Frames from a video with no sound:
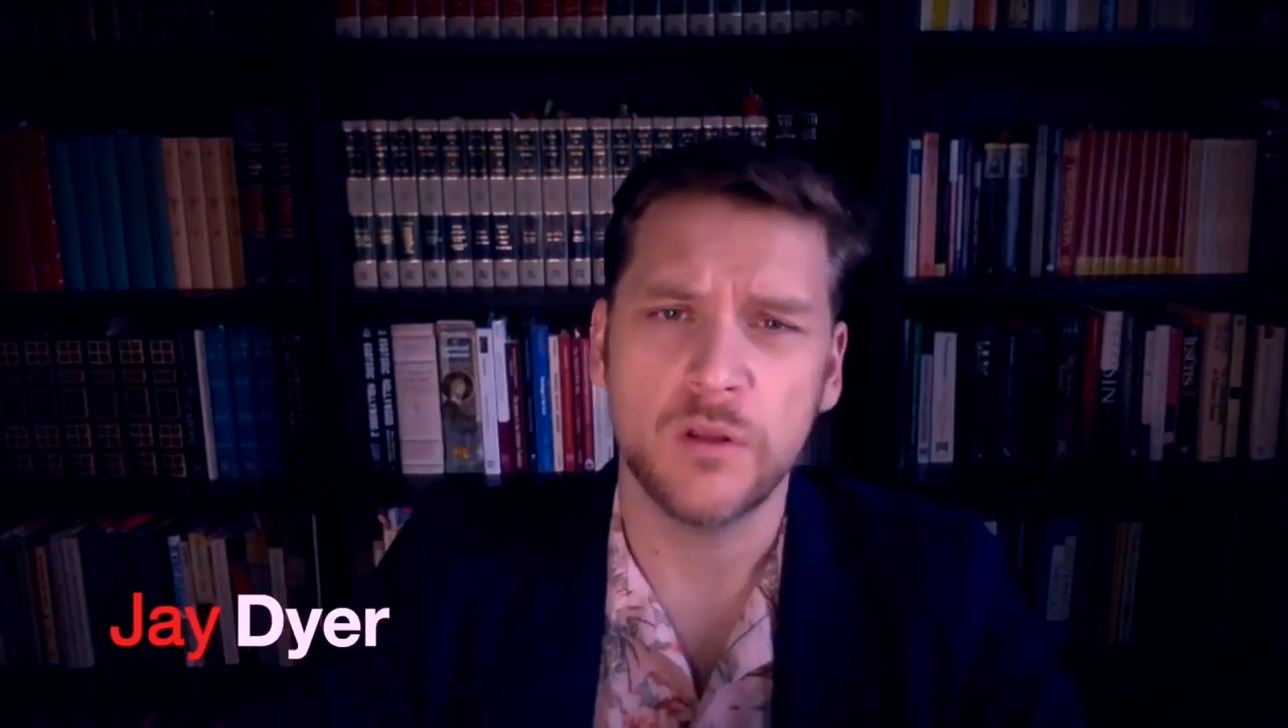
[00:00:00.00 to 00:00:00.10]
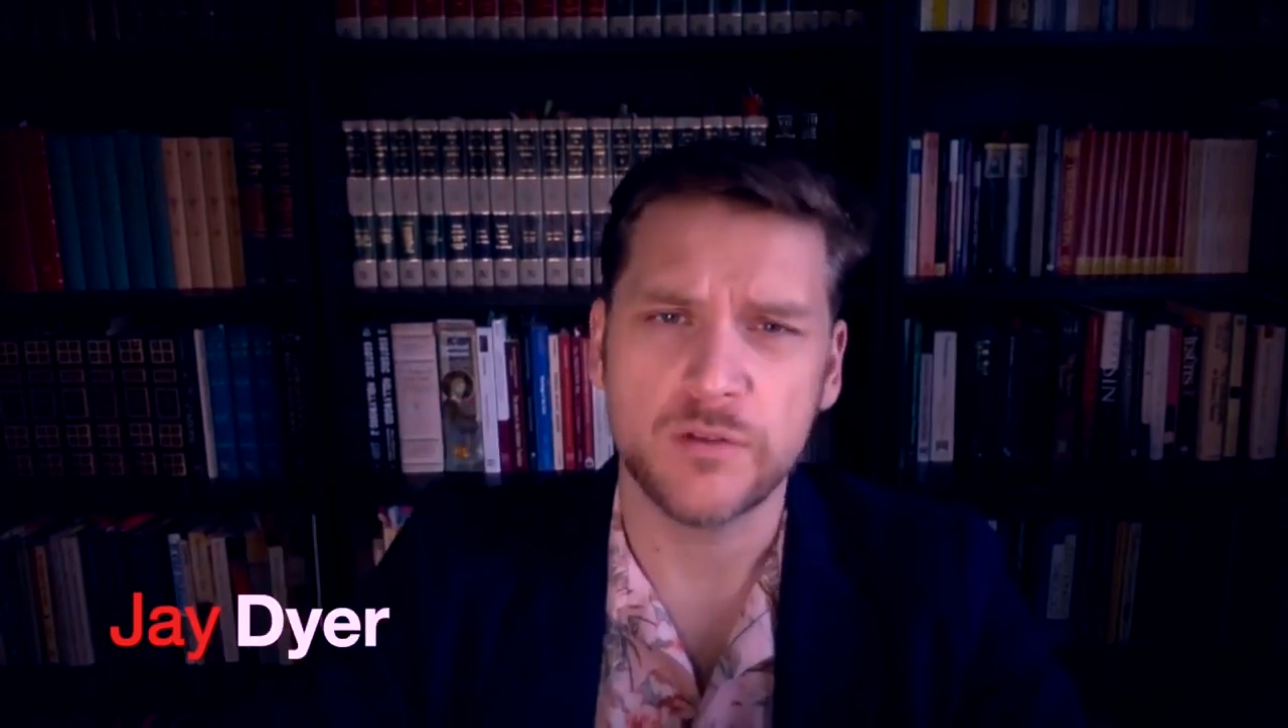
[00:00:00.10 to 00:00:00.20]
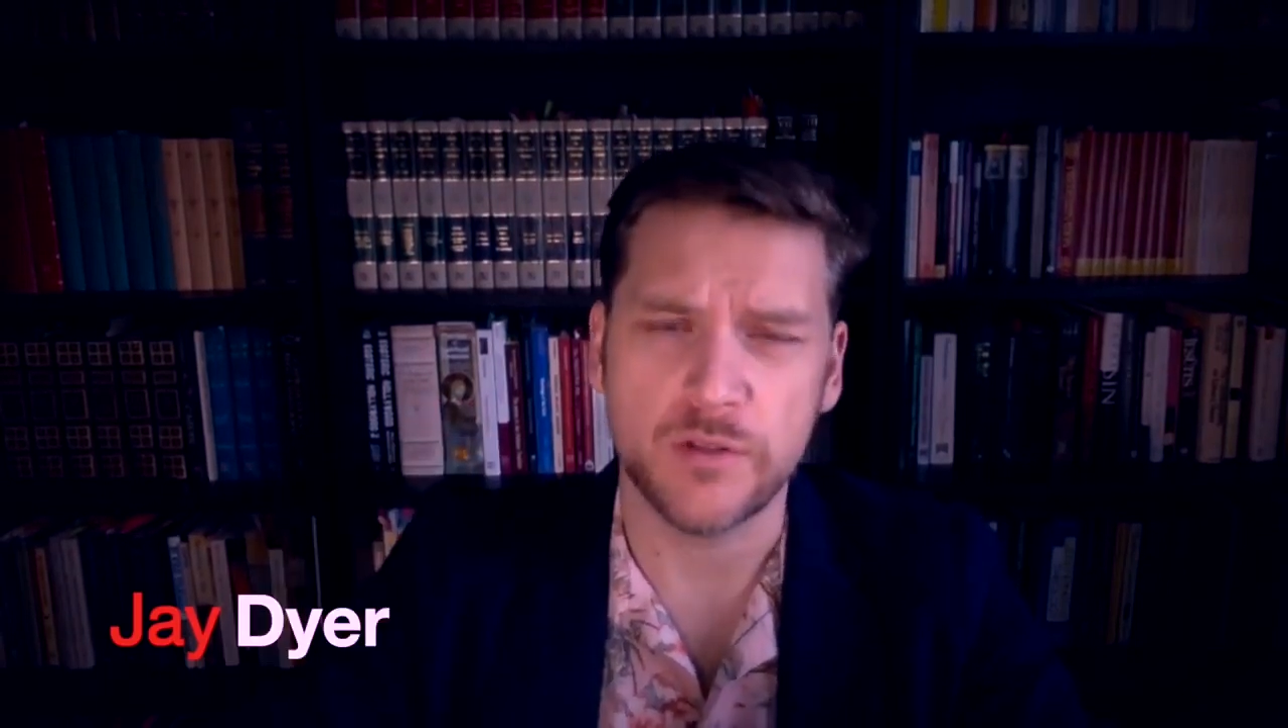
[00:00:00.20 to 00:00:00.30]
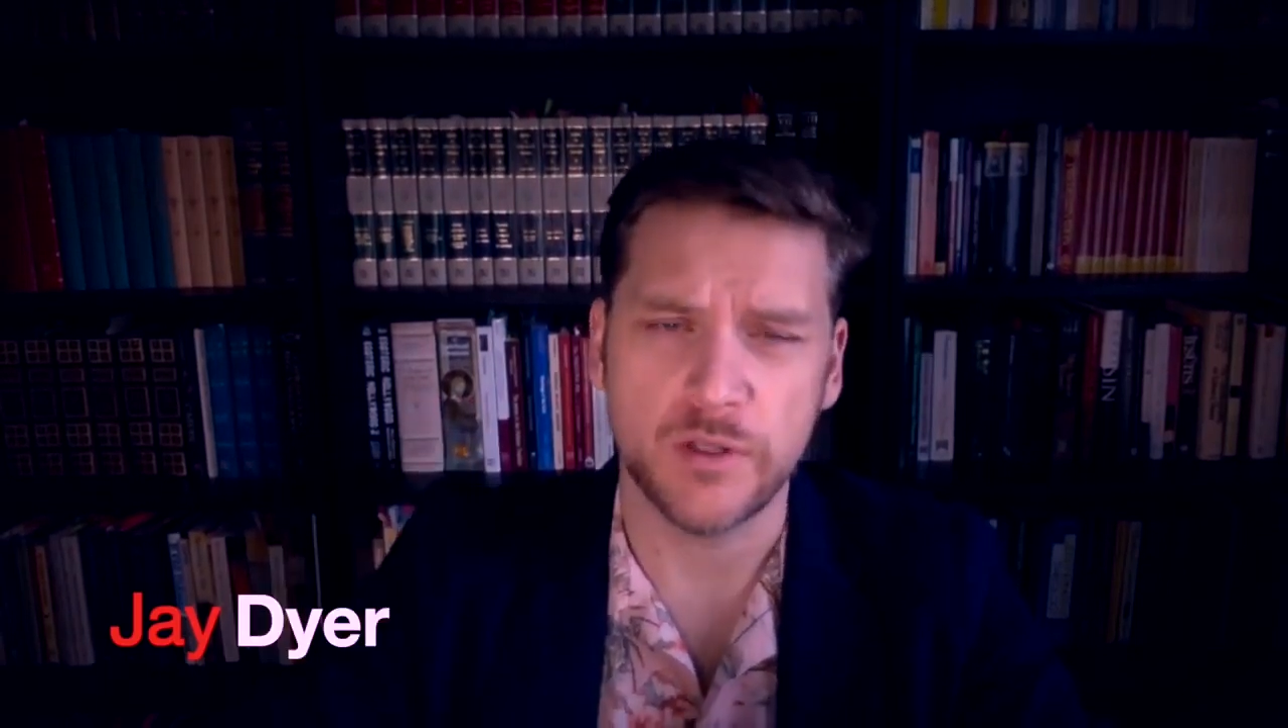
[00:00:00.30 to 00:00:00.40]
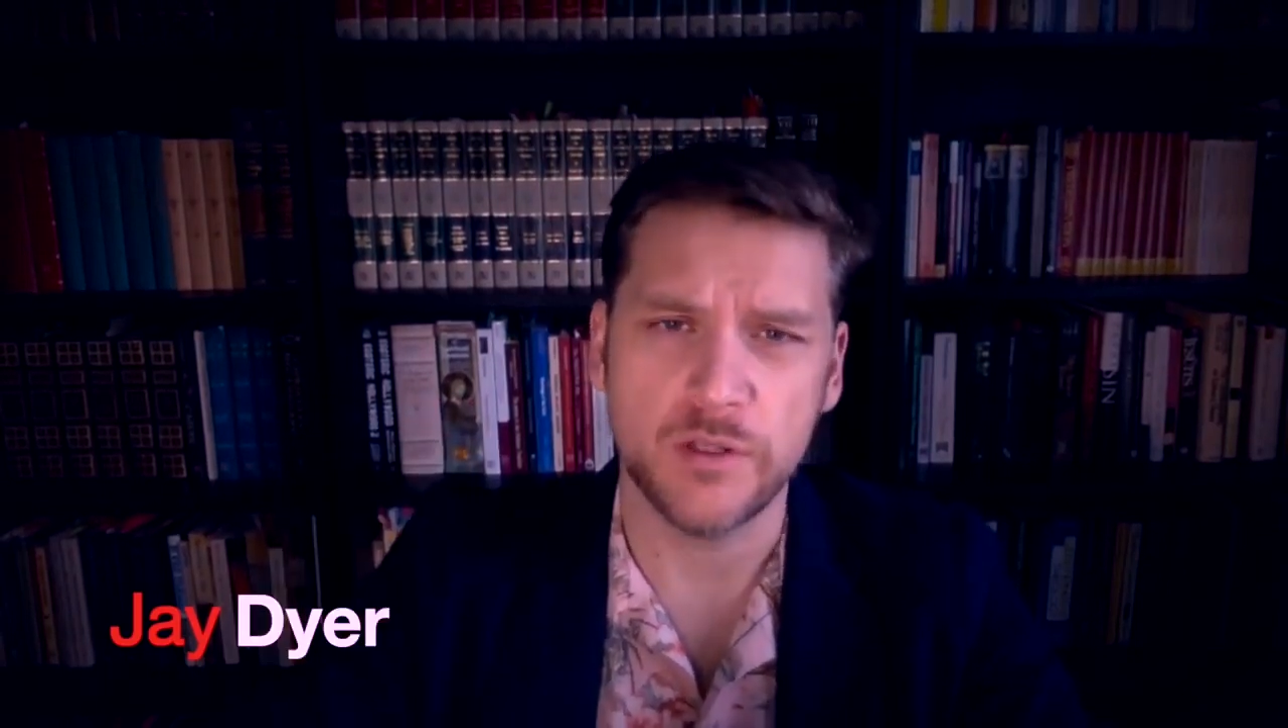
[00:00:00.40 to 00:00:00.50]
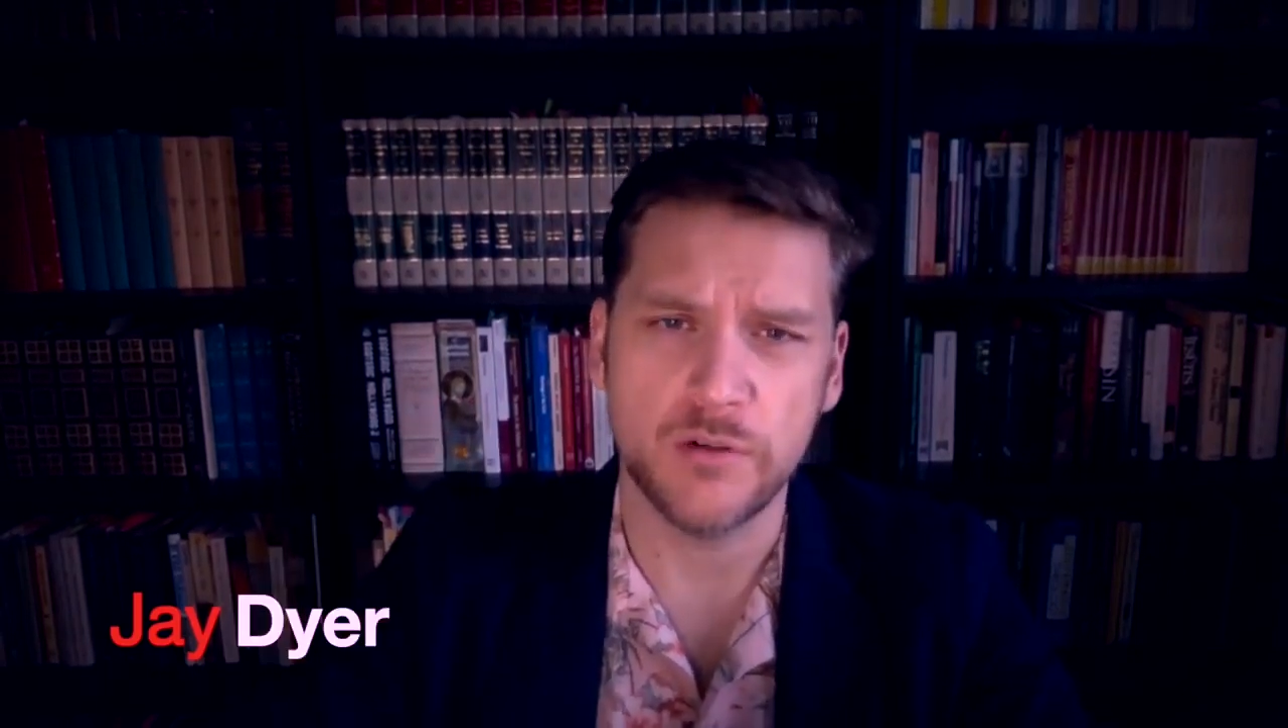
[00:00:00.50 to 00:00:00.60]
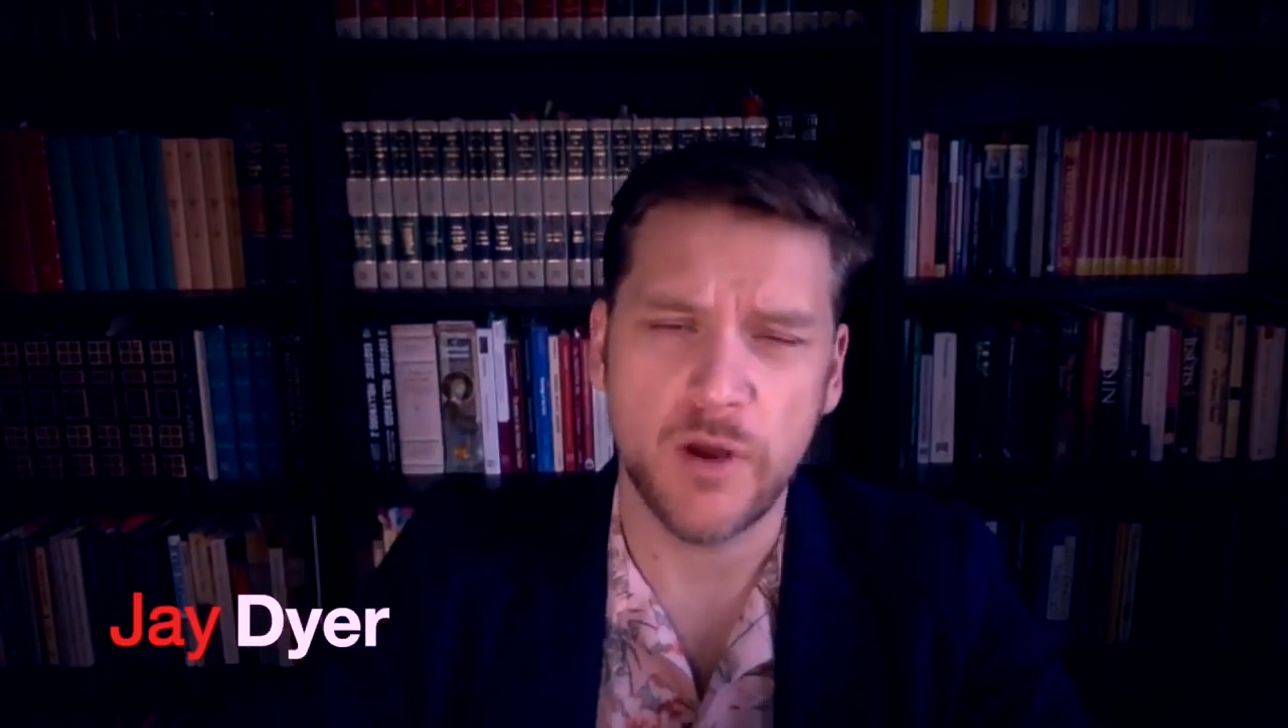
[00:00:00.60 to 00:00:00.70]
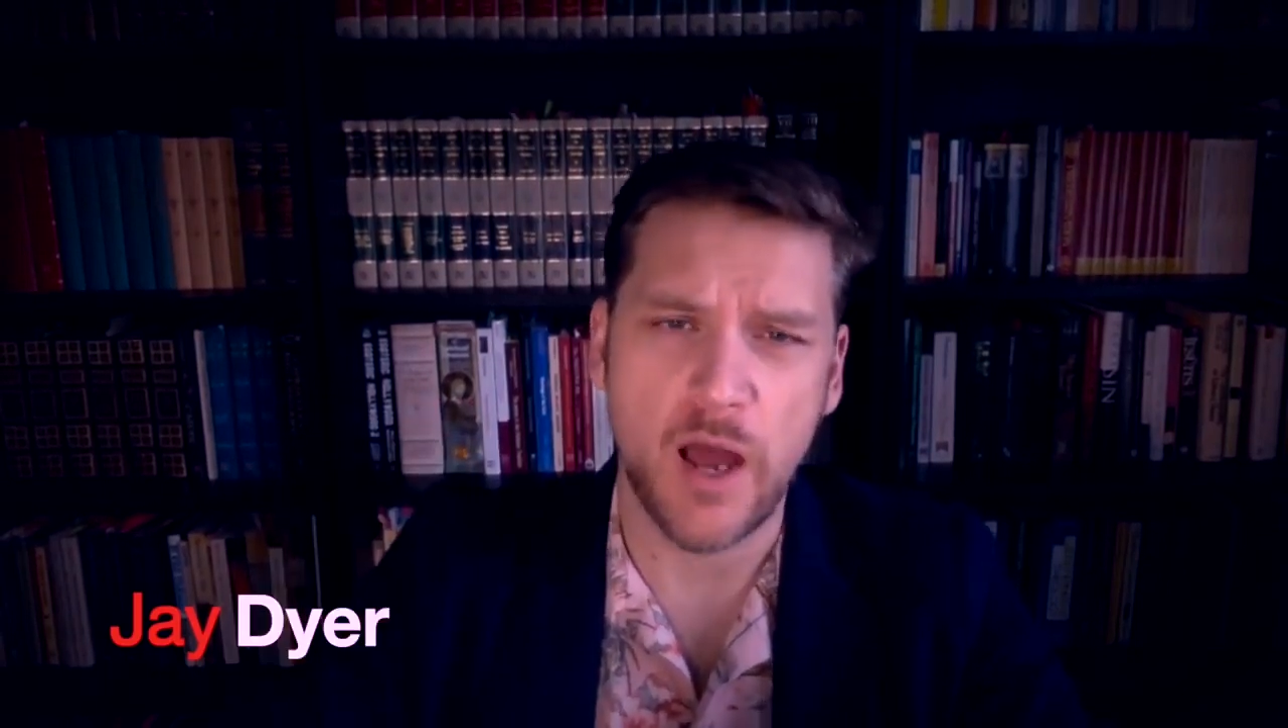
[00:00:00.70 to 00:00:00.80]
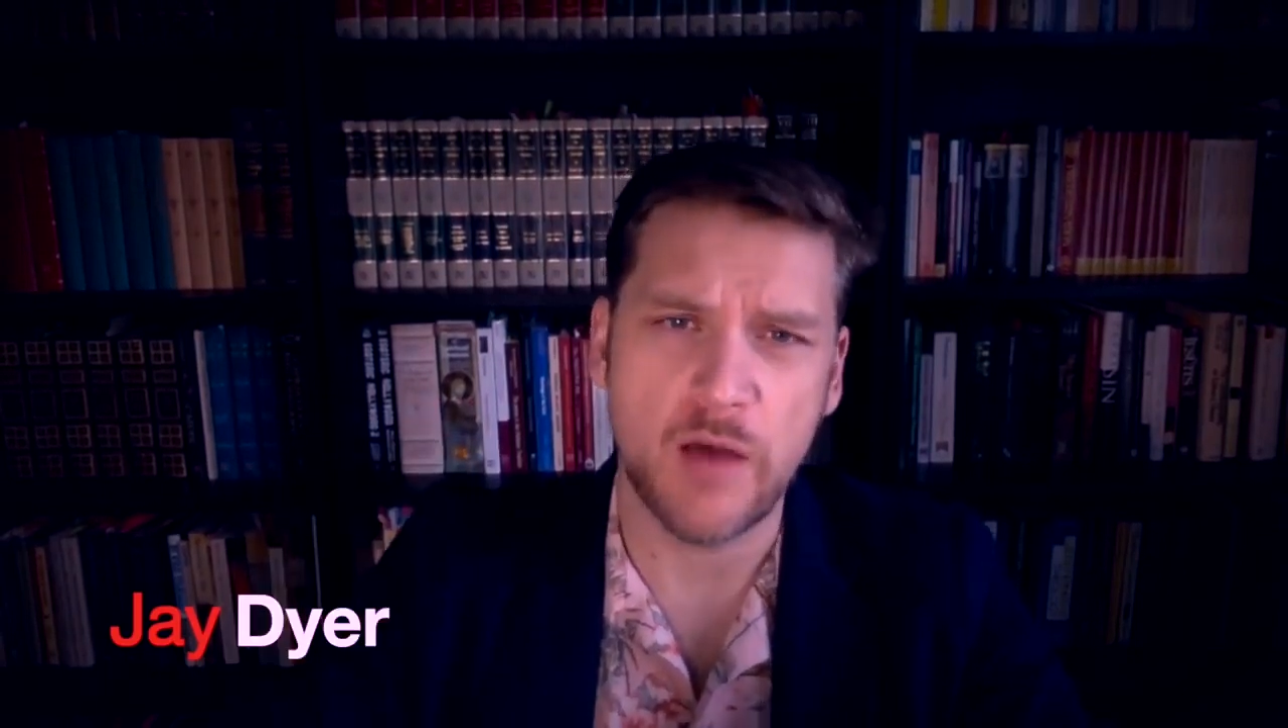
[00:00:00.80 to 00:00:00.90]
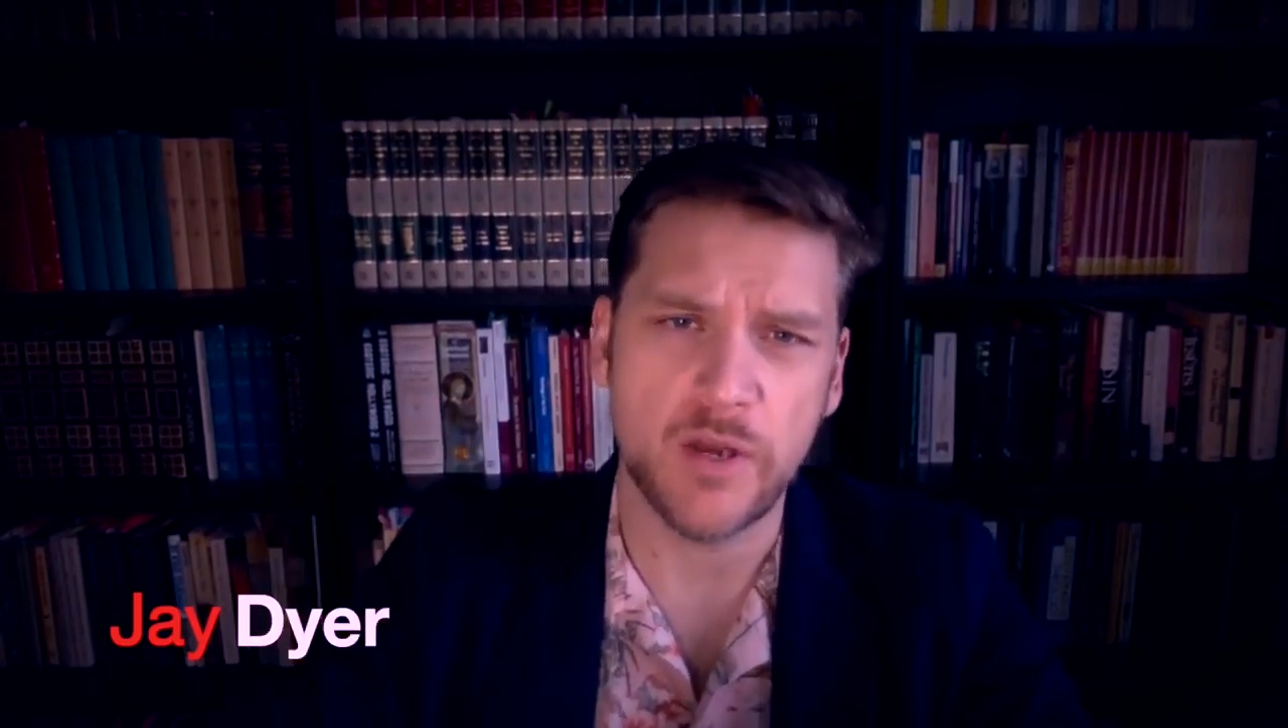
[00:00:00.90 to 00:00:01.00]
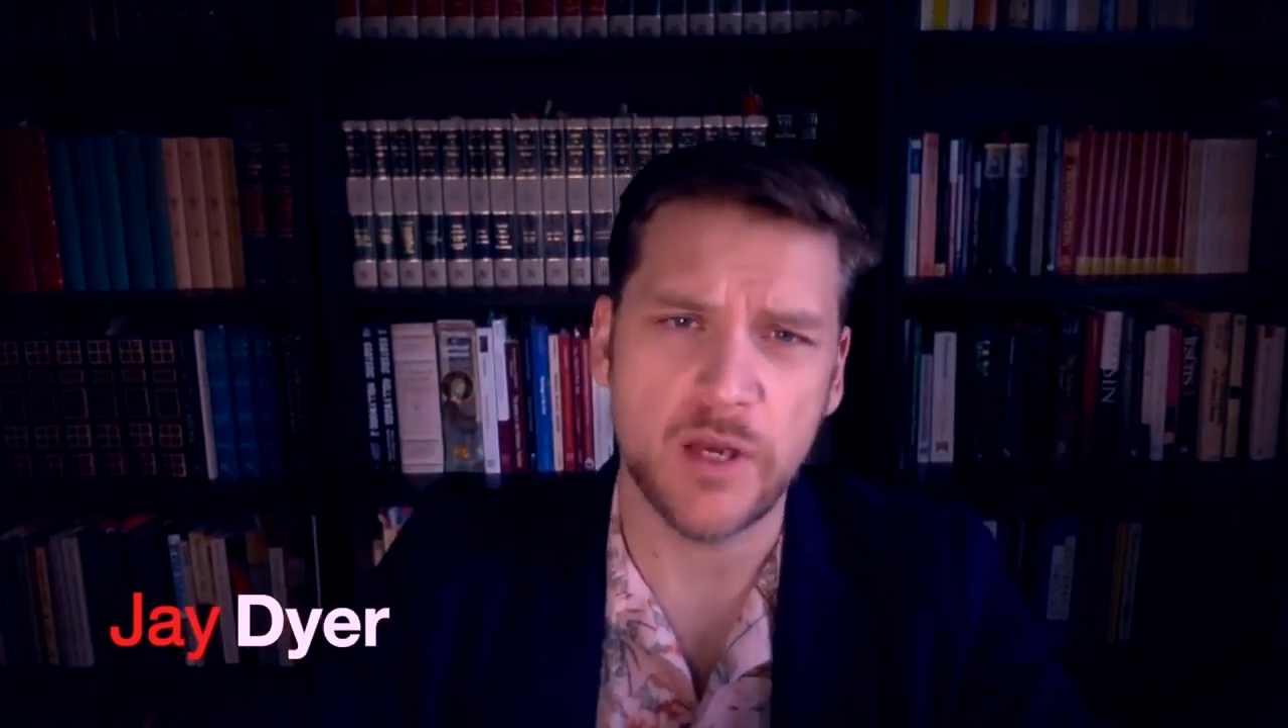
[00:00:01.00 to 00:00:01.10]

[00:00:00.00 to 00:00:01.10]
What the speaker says: so that you have